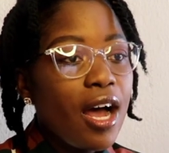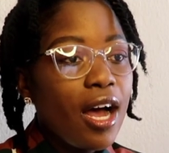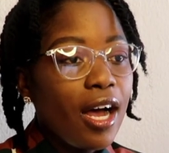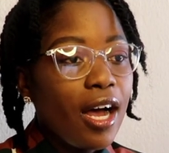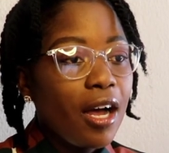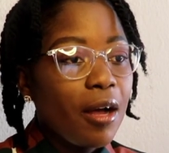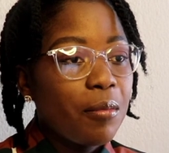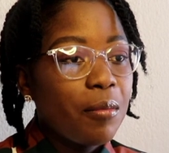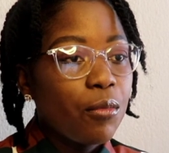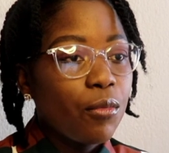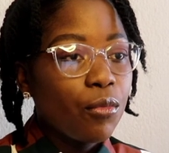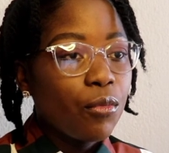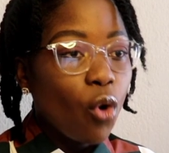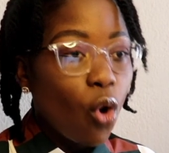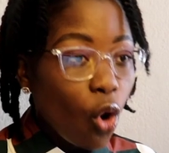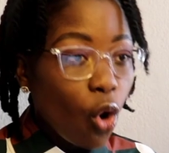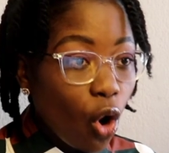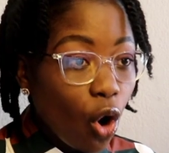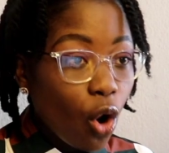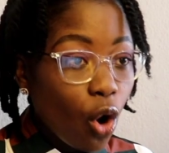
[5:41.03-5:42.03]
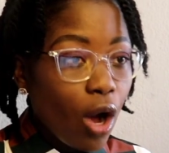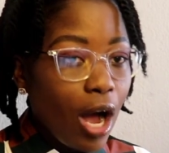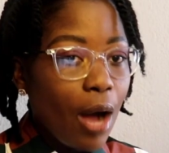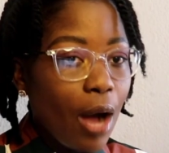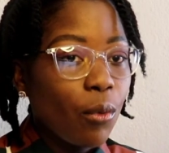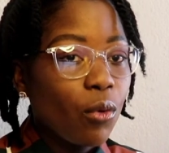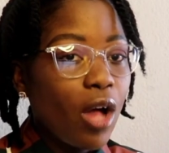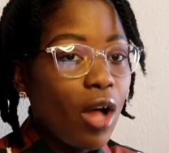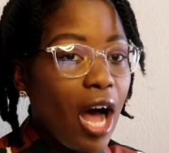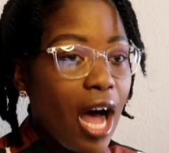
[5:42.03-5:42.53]
um, or I
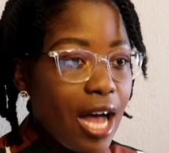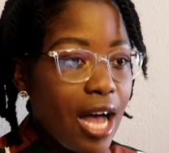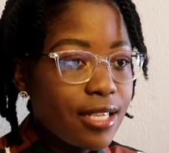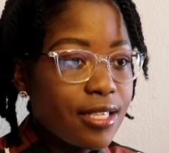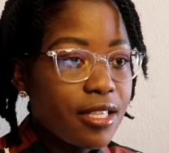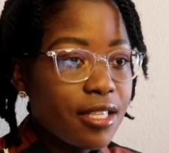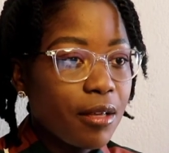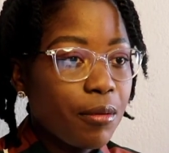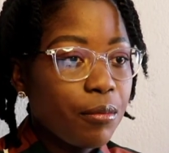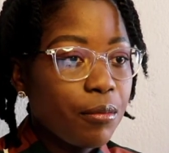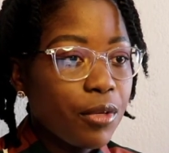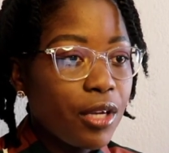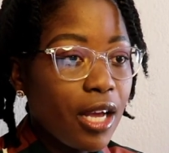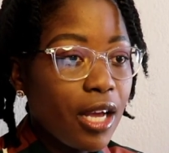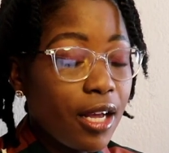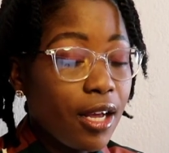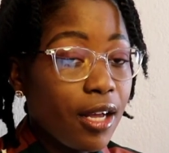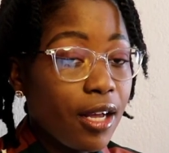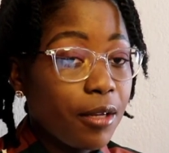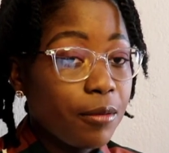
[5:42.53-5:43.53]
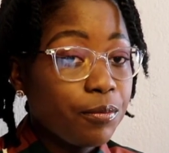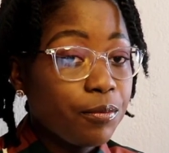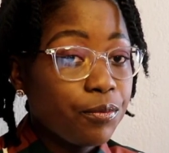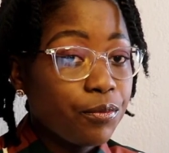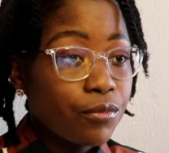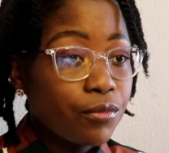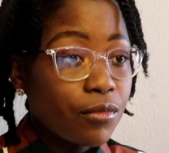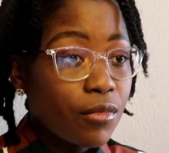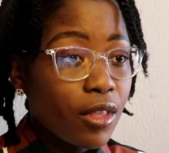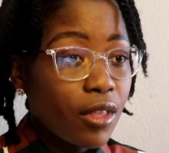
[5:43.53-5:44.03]
will ask them
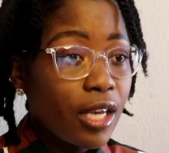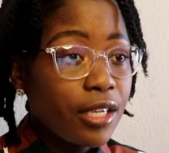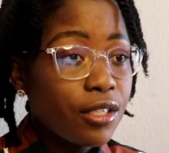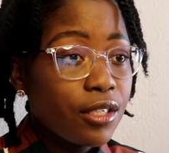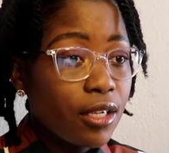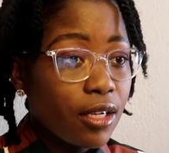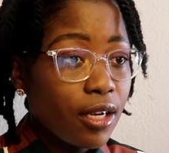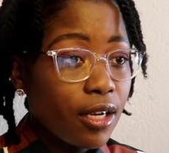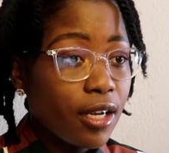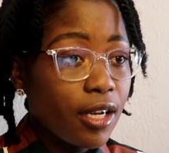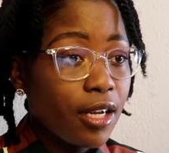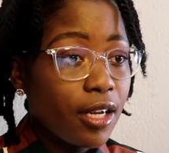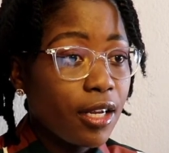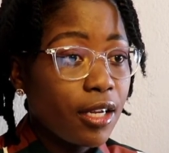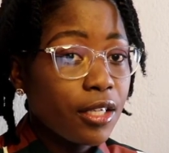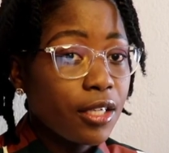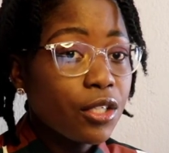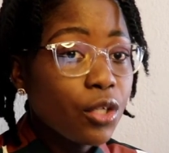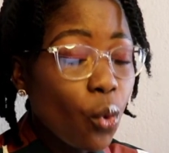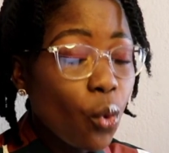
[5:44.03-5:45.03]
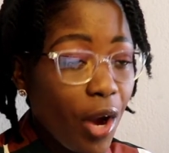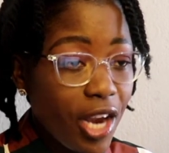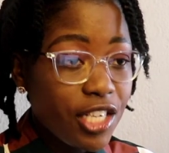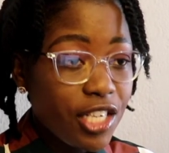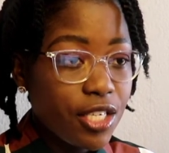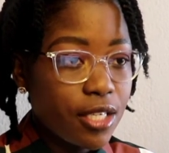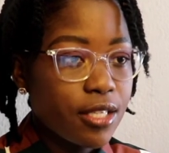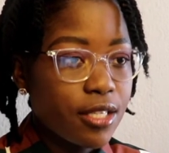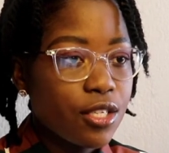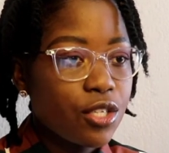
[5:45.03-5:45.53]
um, uh,
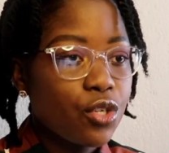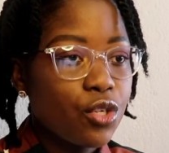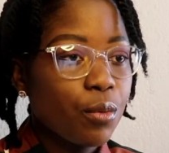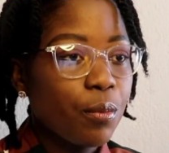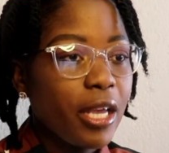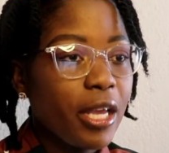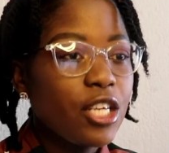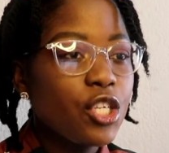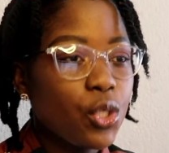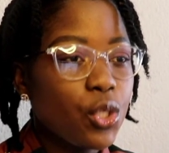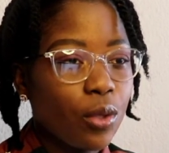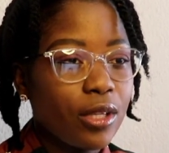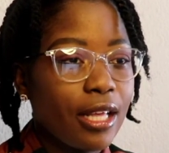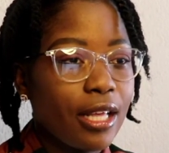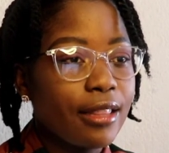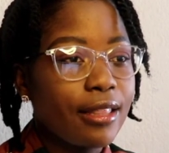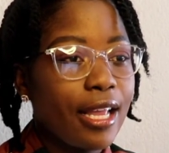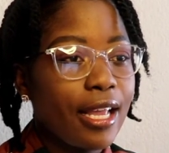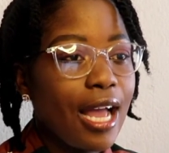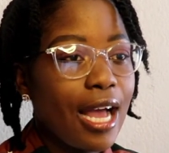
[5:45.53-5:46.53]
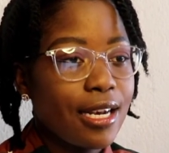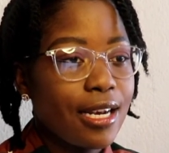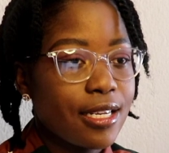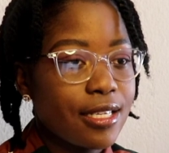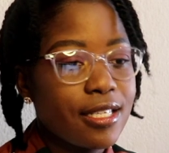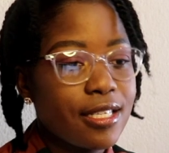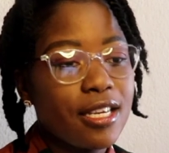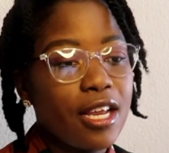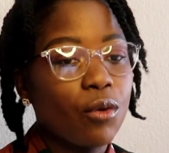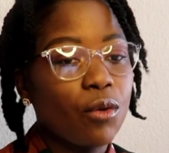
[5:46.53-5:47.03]
questions to make sure that they
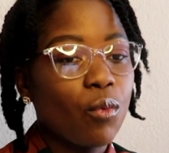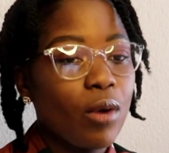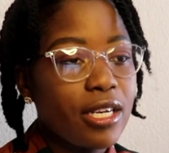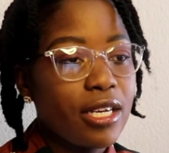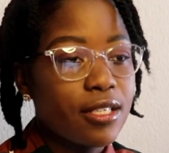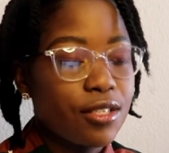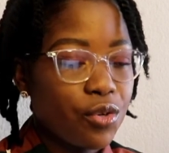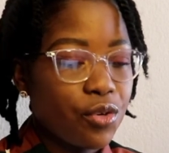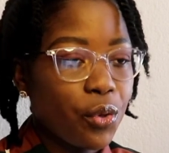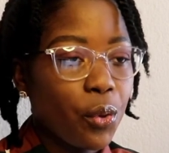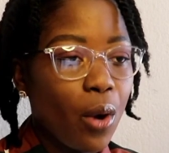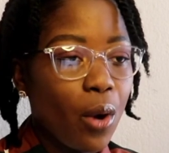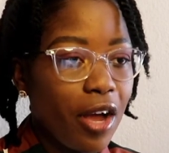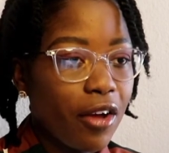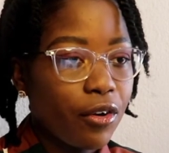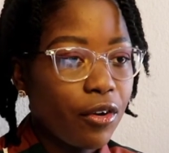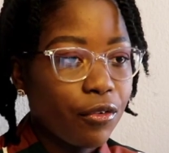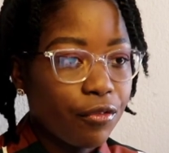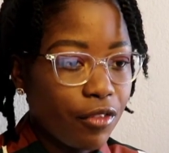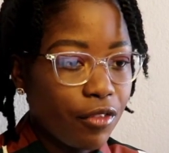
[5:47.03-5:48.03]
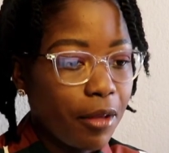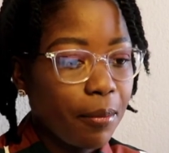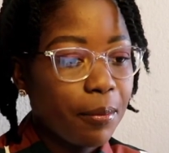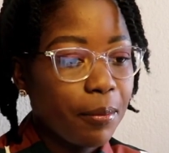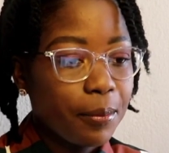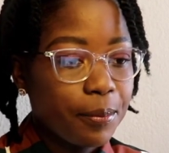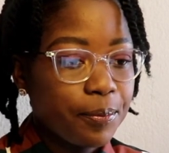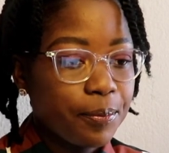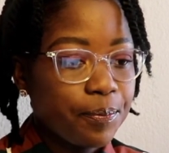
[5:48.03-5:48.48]
understand what is required of them.